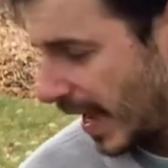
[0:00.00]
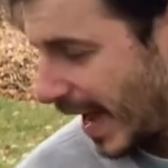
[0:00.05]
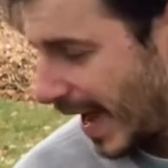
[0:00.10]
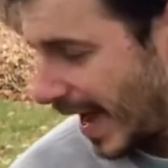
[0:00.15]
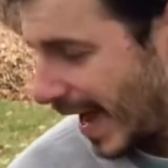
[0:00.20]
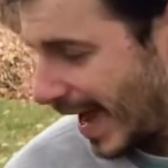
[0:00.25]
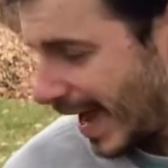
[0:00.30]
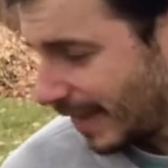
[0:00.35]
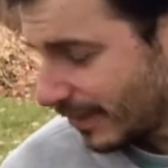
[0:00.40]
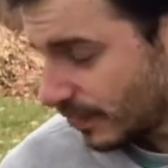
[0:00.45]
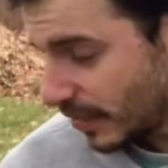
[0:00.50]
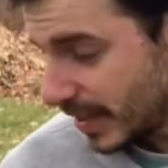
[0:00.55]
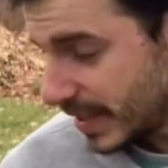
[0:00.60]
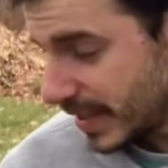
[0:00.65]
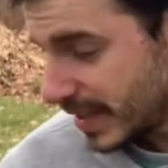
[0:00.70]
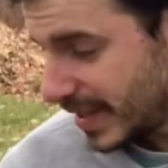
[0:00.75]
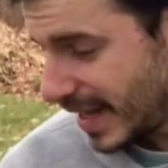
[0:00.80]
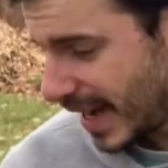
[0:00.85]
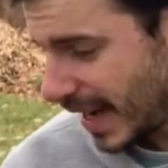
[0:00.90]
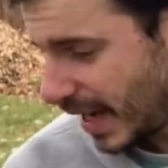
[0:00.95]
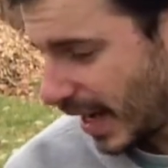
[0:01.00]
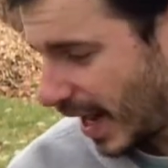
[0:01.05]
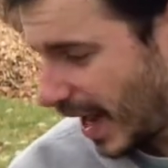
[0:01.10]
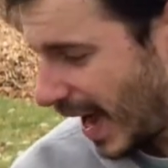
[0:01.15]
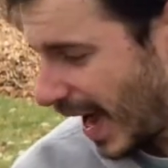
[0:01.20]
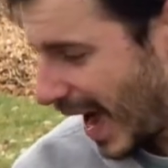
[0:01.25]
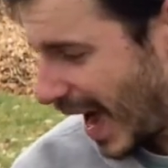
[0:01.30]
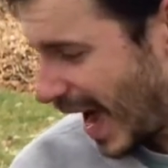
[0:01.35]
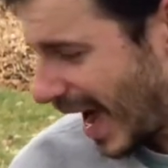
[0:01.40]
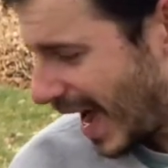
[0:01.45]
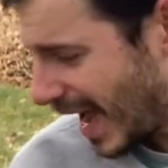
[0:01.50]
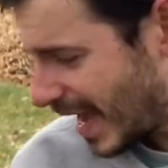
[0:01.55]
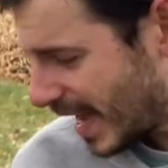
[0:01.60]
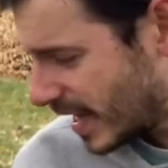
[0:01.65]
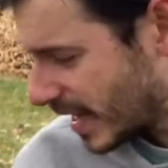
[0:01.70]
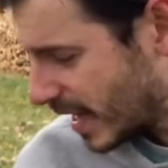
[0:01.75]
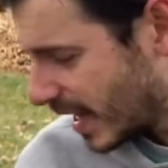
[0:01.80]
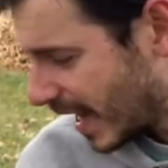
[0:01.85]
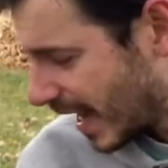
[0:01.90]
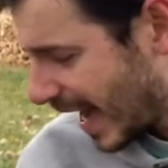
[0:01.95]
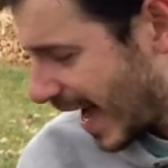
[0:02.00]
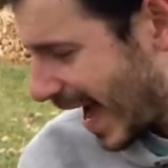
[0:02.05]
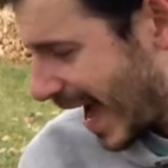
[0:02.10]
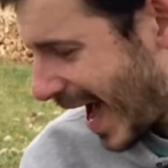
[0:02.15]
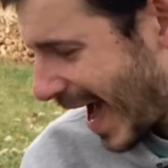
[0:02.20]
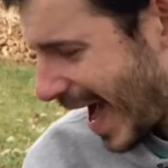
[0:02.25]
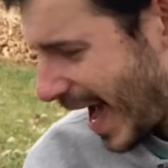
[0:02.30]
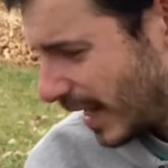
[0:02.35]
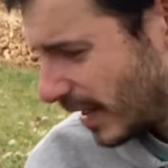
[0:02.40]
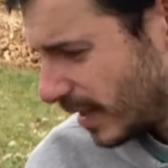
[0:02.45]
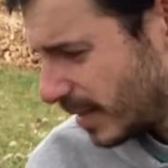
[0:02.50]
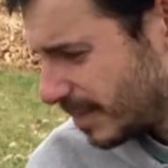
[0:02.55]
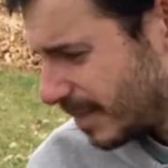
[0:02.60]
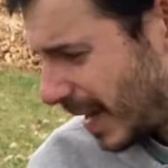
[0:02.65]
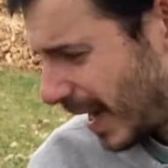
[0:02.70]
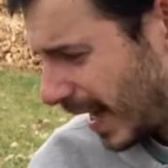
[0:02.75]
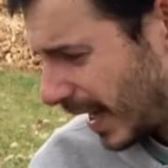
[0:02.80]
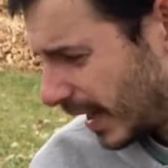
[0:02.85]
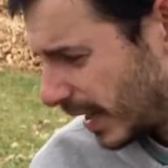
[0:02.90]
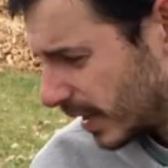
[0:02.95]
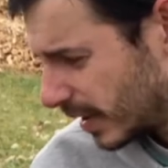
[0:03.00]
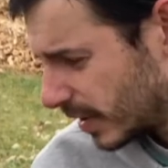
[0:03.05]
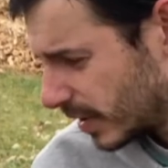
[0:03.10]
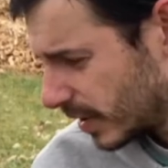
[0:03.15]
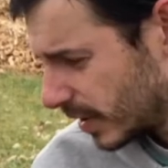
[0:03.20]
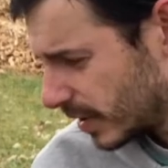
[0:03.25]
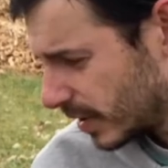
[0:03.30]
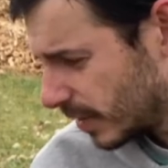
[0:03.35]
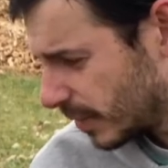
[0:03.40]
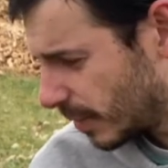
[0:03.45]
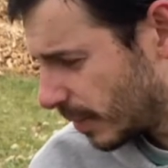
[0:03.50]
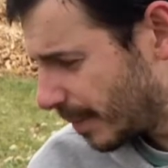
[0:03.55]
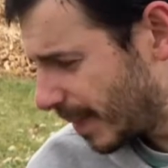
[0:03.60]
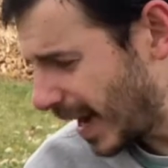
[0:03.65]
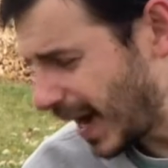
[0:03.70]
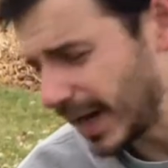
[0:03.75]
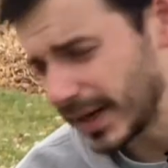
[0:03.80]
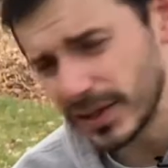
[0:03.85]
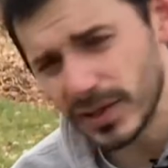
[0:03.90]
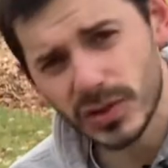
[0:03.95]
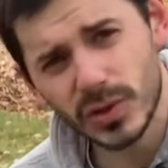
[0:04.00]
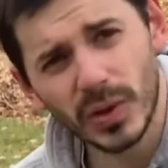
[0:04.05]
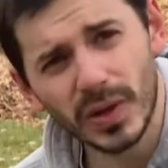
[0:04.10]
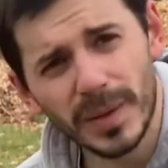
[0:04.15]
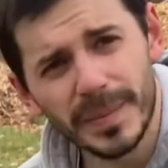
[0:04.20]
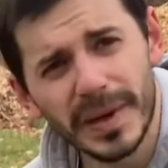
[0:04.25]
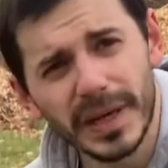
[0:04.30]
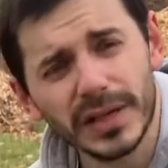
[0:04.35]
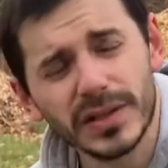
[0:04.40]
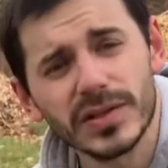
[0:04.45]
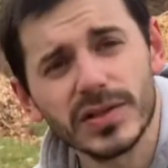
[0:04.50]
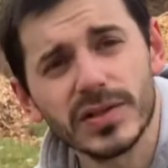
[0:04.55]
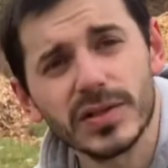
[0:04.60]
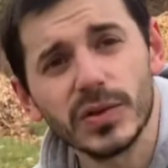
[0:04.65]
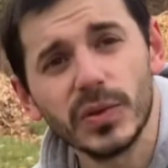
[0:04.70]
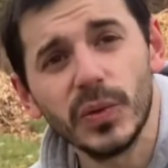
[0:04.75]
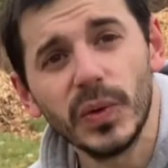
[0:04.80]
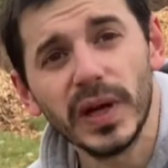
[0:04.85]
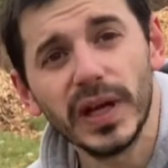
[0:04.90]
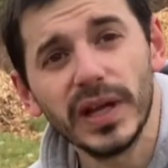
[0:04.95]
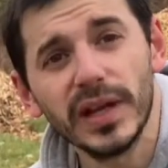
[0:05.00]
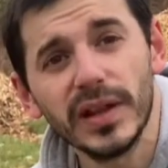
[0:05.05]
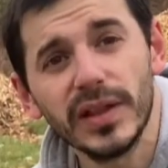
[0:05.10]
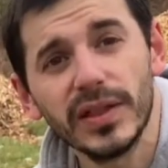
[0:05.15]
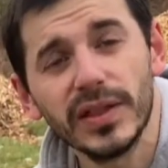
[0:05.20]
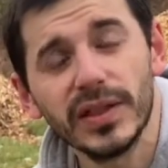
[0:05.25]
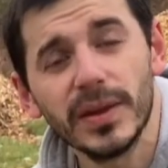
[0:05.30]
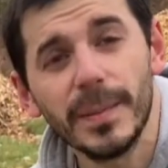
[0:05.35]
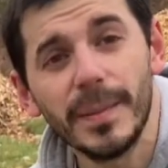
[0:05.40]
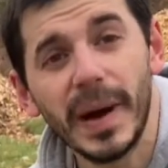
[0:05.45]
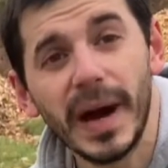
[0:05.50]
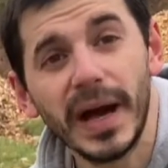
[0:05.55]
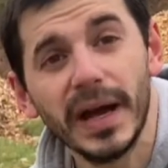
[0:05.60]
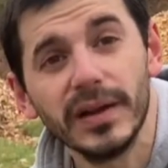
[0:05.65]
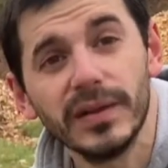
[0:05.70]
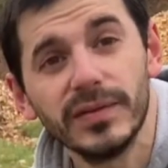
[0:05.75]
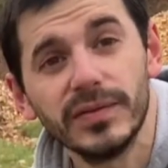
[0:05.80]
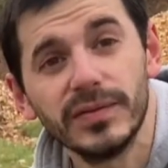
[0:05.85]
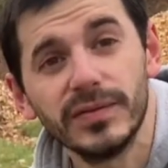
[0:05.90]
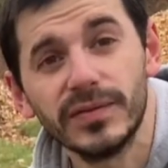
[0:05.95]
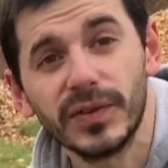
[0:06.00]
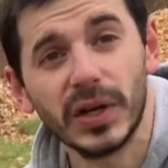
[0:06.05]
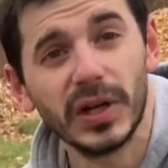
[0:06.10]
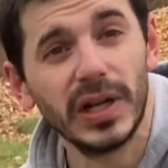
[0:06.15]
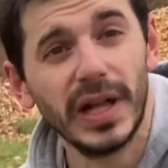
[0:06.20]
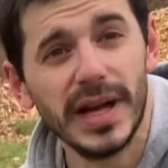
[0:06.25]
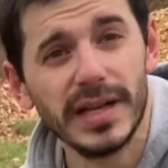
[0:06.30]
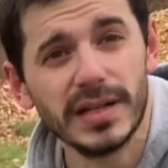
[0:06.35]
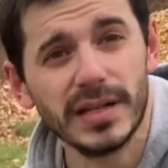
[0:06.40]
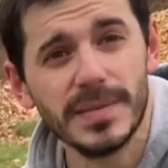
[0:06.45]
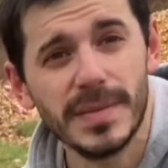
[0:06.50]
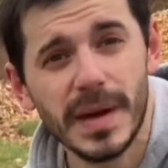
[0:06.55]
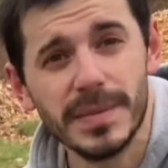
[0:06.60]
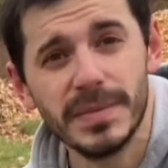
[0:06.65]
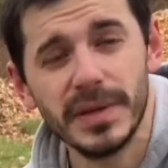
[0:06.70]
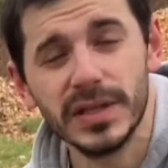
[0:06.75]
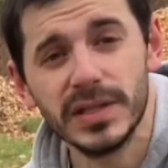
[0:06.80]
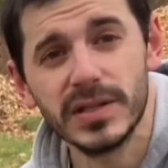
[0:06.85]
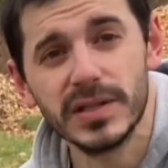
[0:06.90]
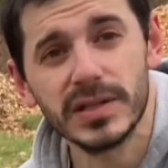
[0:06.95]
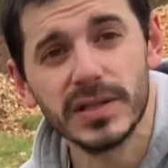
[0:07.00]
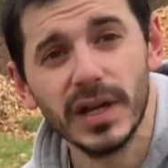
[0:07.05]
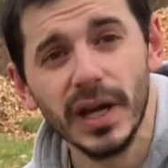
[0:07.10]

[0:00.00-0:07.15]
After I did that, I added my potting soil mix with my fertilizing amendments.